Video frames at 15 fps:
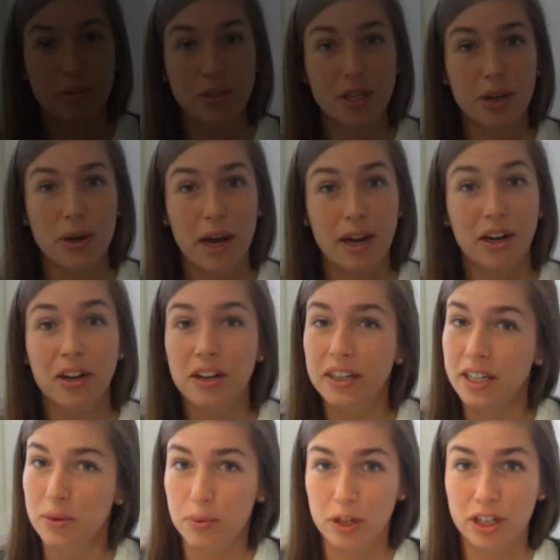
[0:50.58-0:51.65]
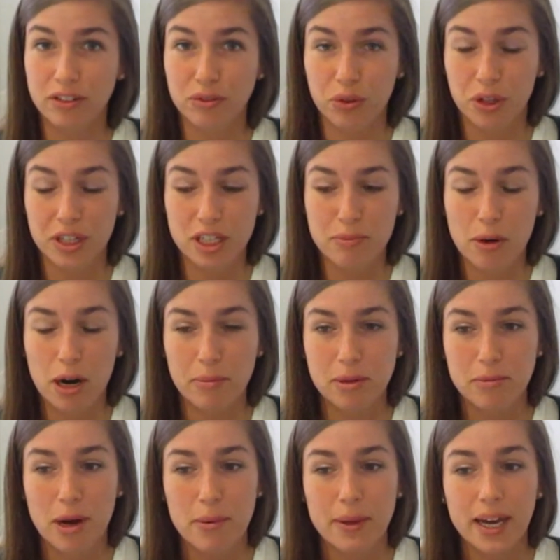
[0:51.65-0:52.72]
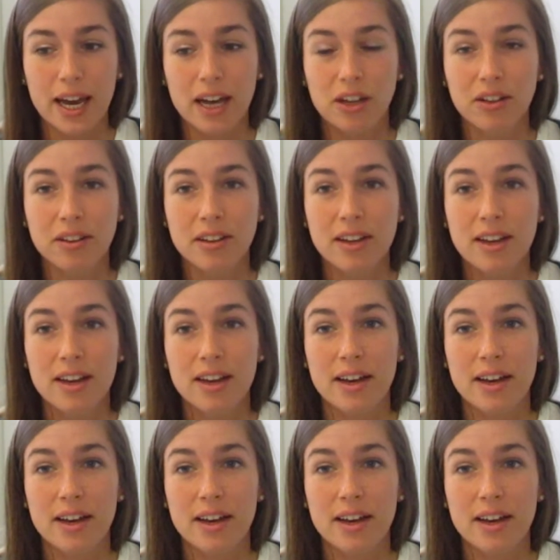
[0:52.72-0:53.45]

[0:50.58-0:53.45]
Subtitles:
So I currently work for the Department of Public Health